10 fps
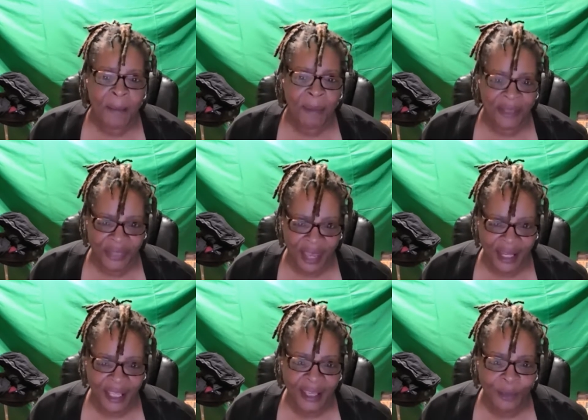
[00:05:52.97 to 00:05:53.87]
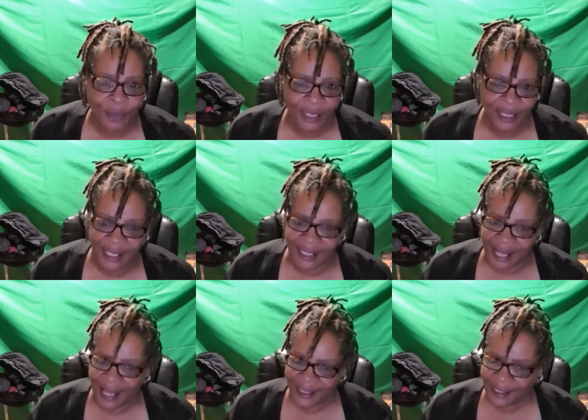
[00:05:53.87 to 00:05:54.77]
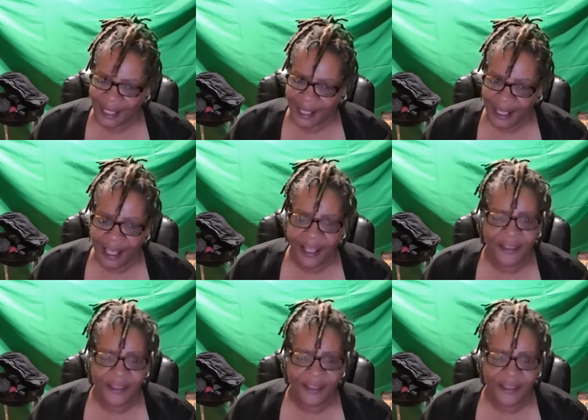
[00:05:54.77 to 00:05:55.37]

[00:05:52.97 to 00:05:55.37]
but that he did not say